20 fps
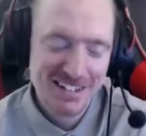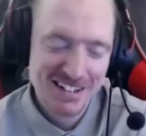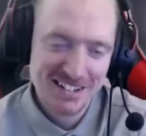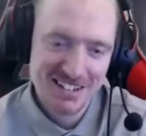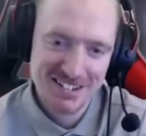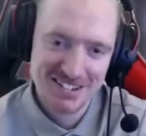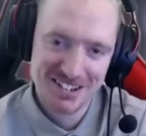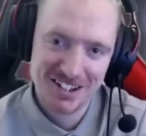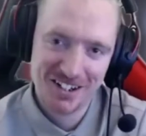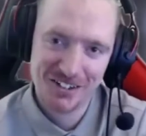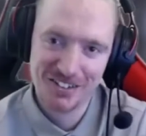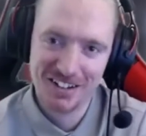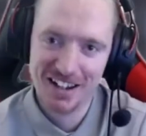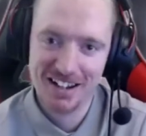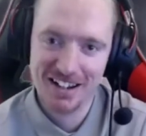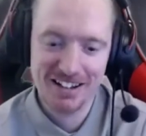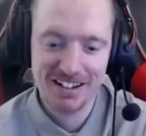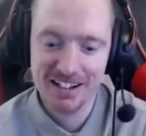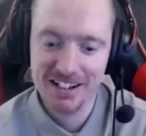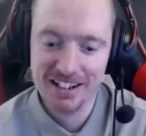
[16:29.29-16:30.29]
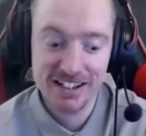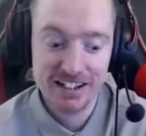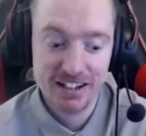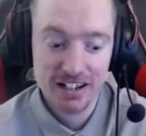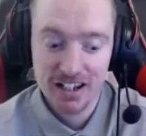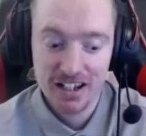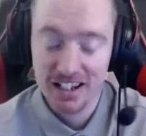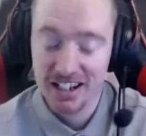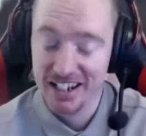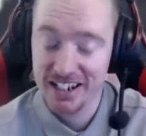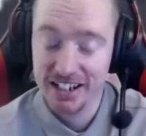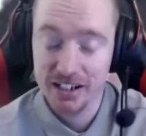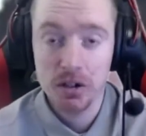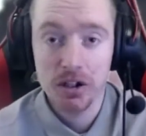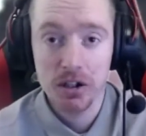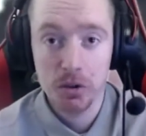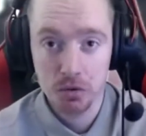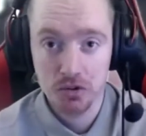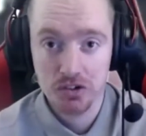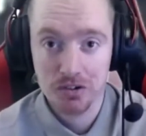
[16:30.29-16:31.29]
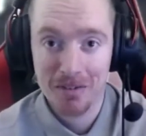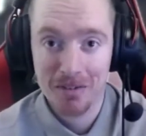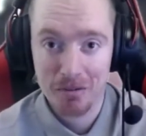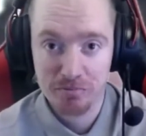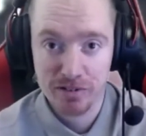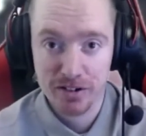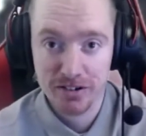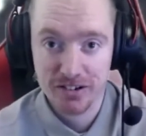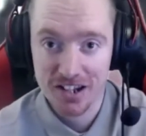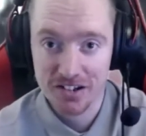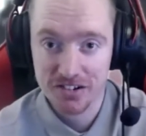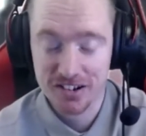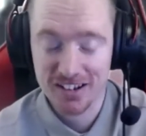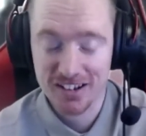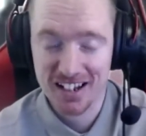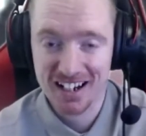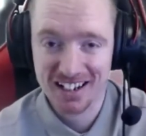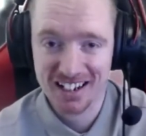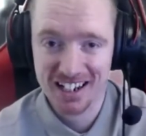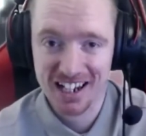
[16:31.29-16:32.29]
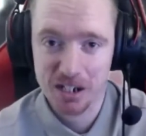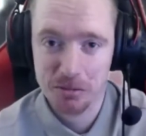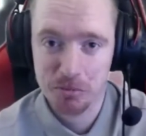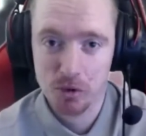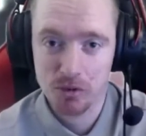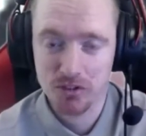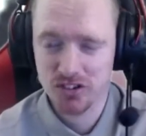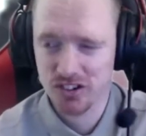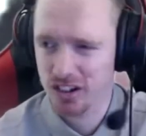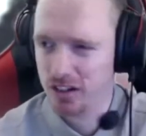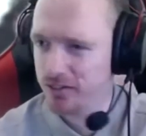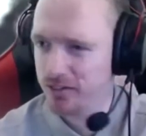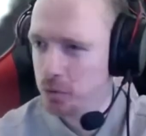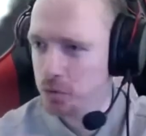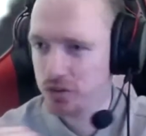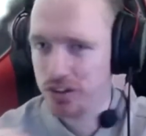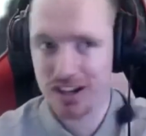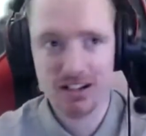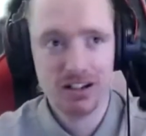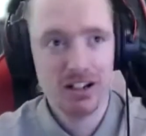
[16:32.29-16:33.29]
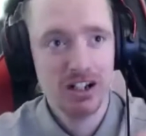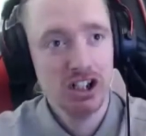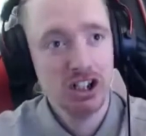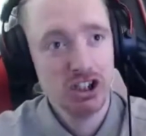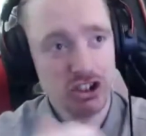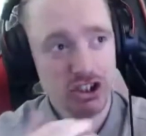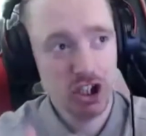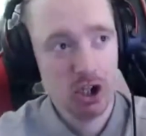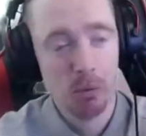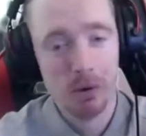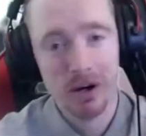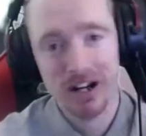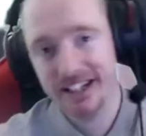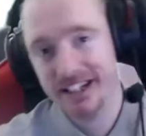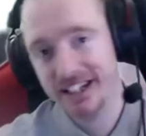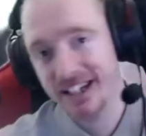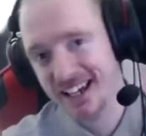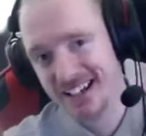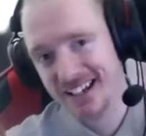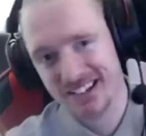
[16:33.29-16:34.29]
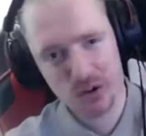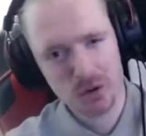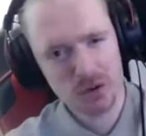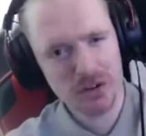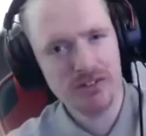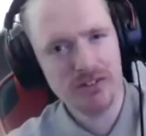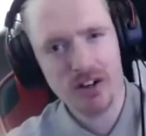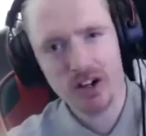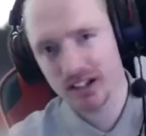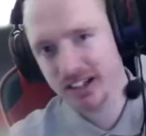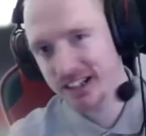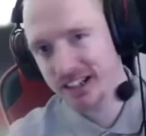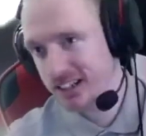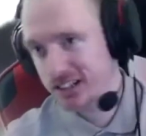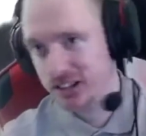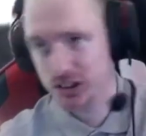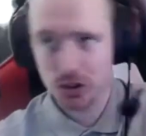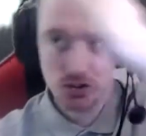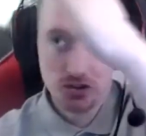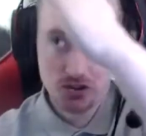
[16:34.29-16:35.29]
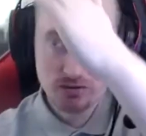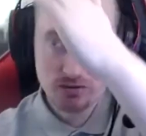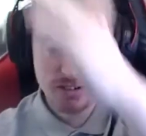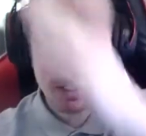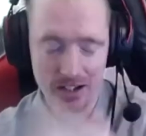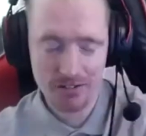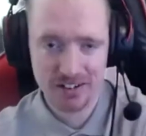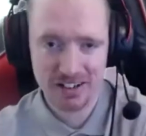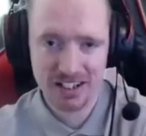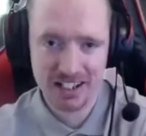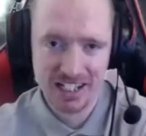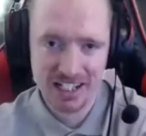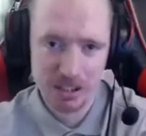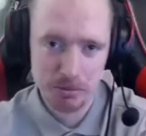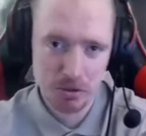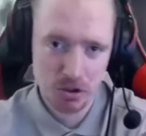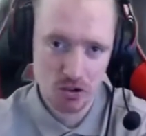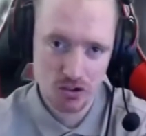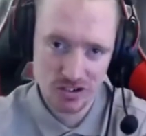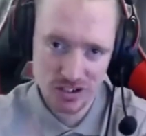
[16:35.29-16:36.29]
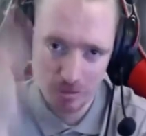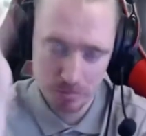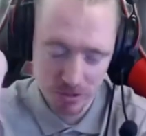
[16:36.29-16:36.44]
So yeah, he was a man possessed in that game. Obviously, I think it was that shot where he hit it on the volley and I think the keeper just tipped it